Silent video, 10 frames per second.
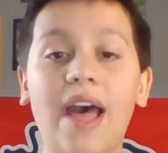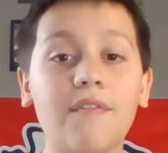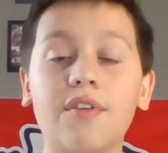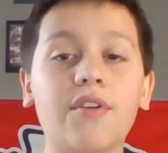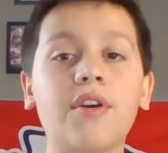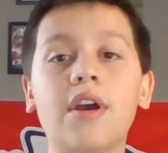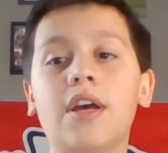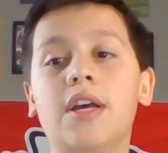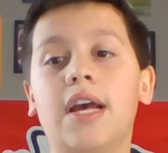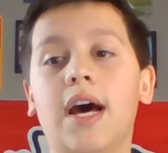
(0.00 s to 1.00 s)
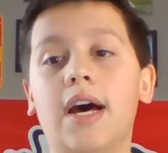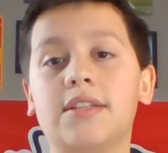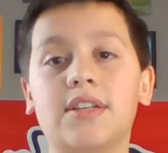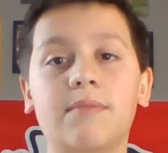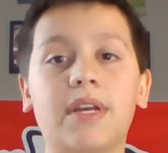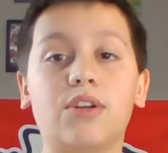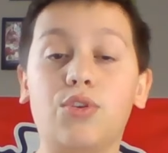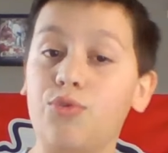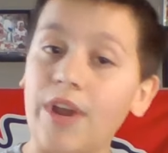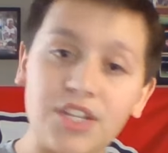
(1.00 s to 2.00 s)
ever. Uh, it's going to be a
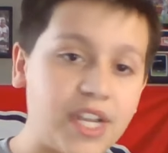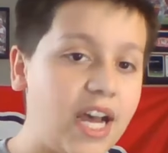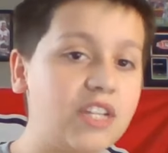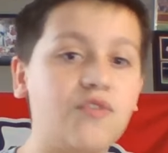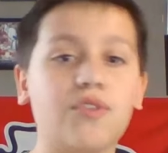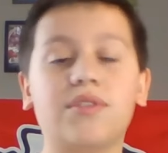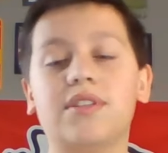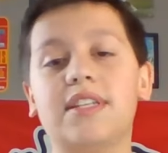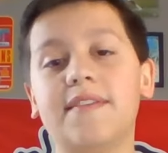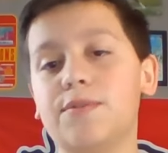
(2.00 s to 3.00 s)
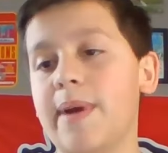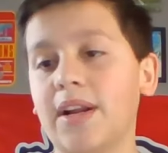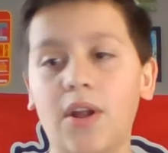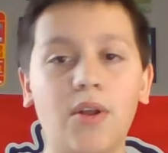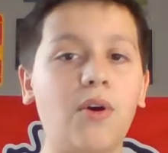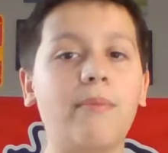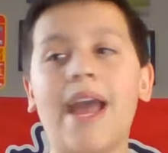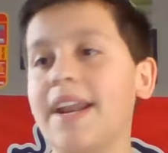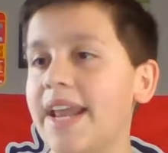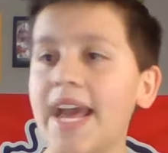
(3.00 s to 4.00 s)
great challenge for Steve Spagnuolo,
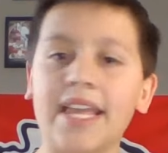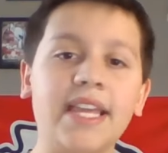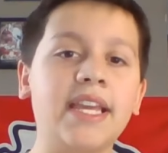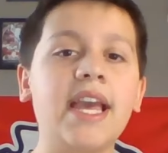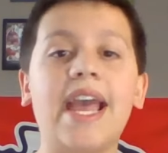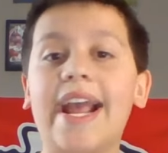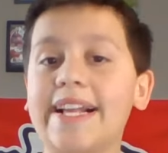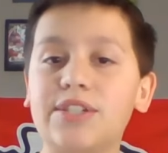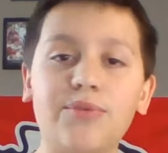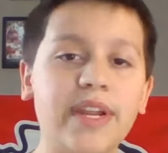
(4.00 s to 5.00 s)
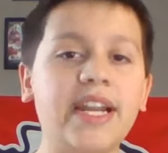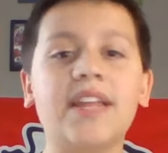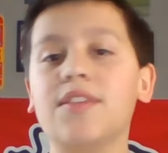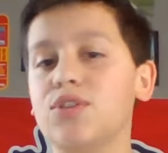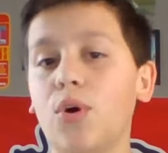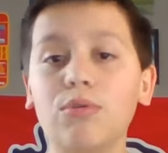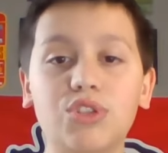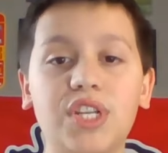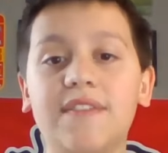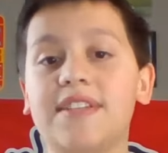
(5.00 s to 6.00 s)
Matt Nagy, Andy Reid, and this whole
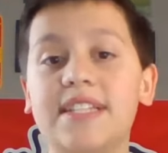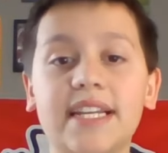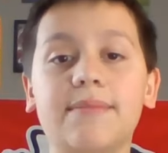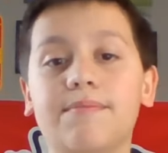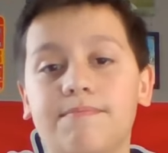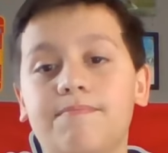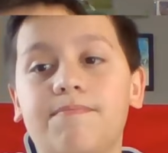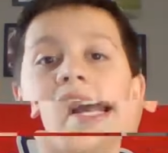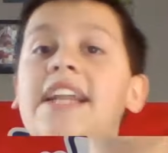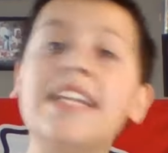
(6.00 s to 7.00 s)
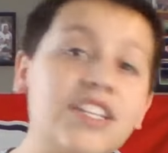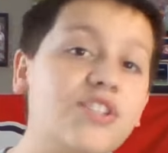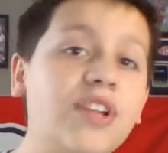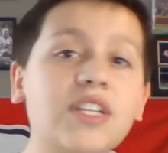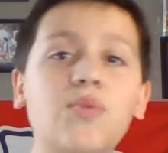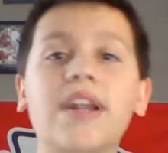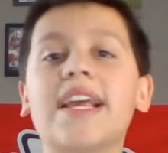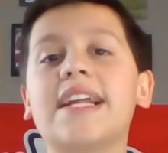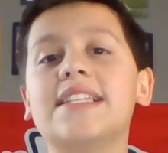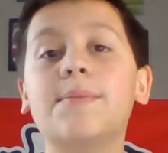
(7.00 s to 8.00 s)
Chiefs team. In yesterday's win
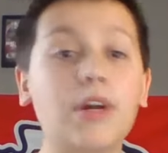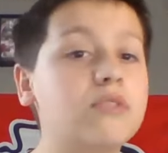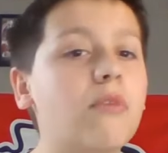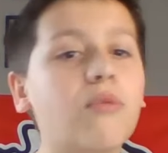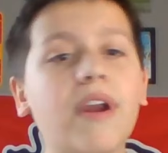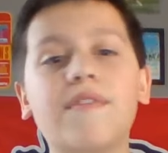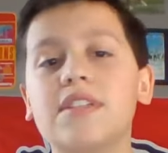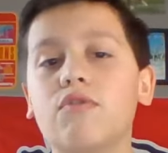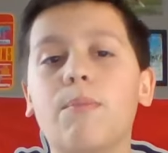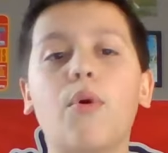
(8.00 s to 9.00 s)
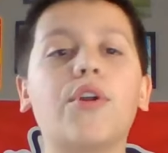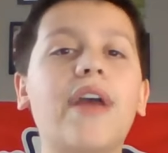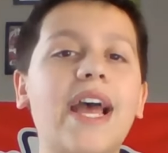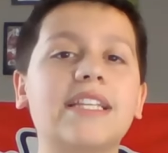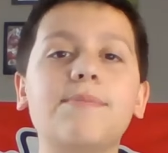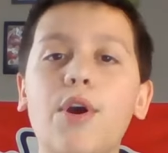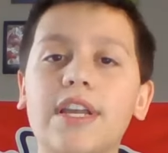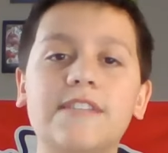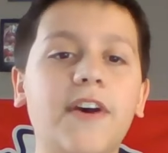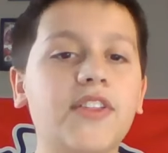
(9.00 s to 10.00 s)
against the Baltimore Ravens, a reporter asked
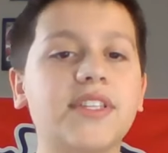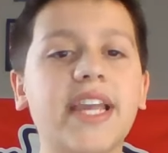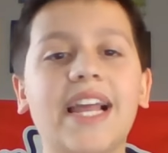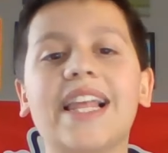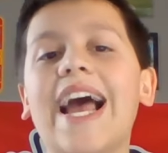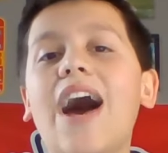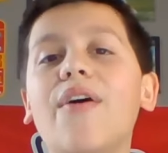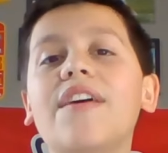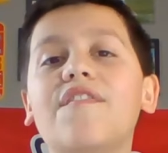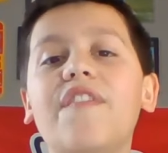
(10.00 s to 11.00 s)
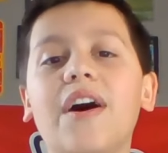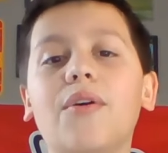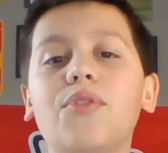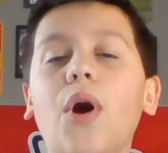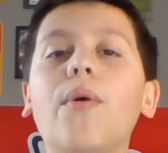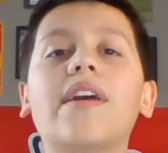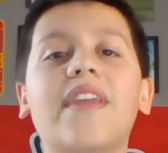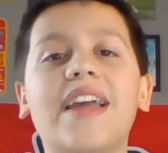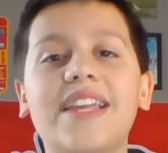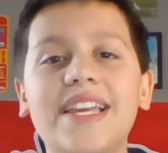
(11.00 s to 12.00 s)
Marquez Valdes-Scantling how it felt knowing
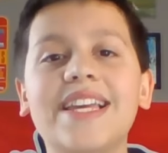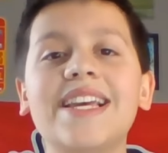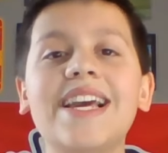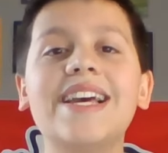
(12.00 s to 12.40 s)
that he